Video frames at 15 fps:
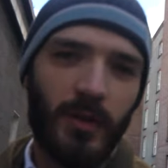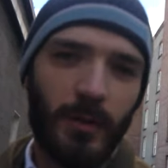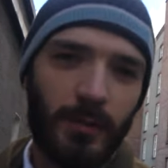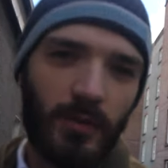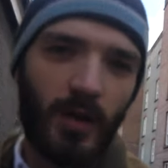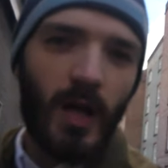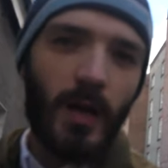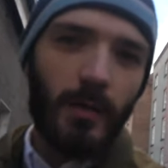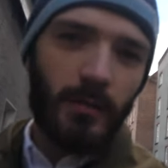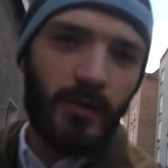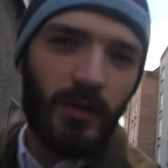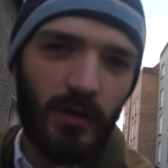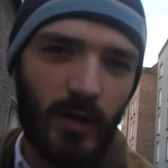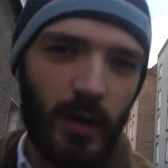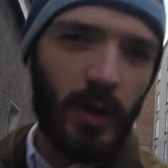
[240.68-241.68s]

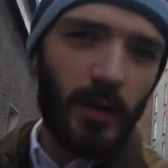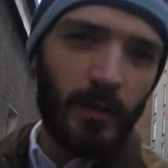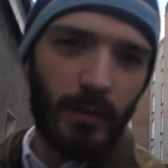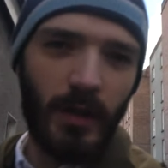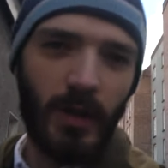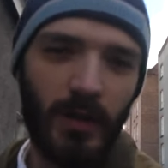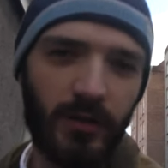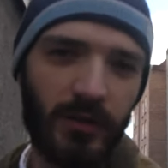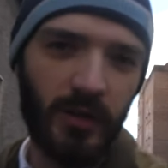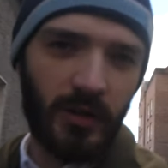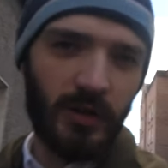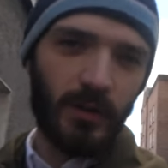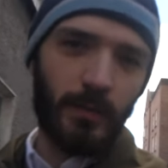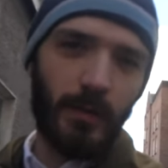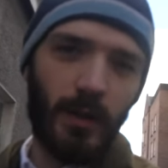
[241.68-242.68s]
subscribers to be
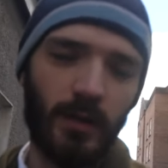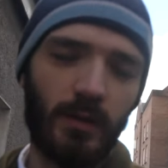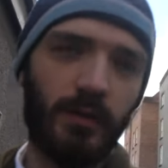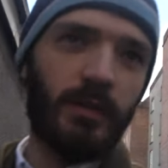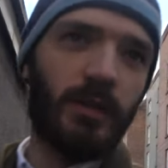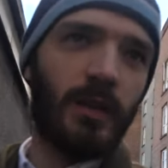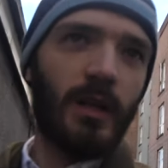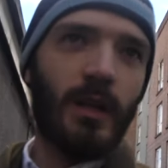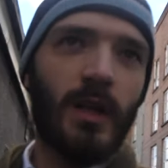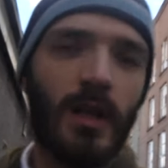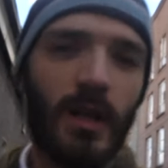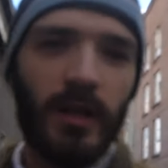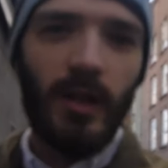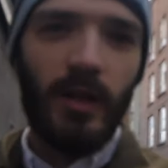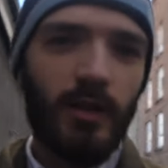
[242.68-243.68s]
concerned about.
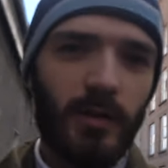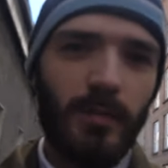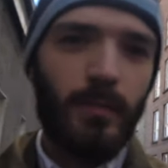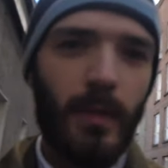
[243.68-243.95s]
They just